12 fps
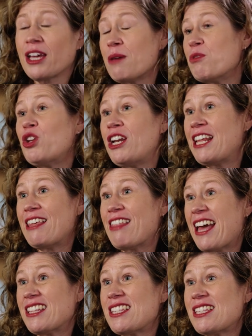a community
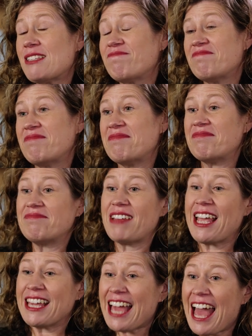that's
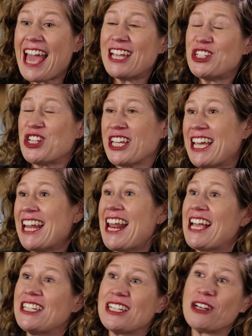engaged and
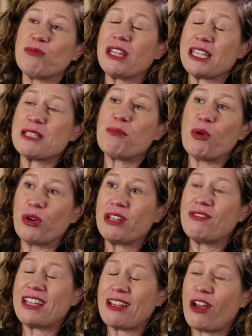connected and really
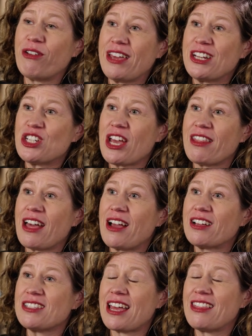supportive of each other,
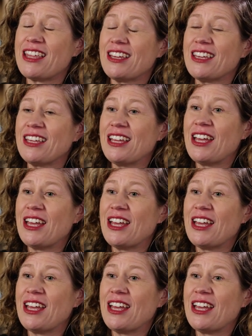because I think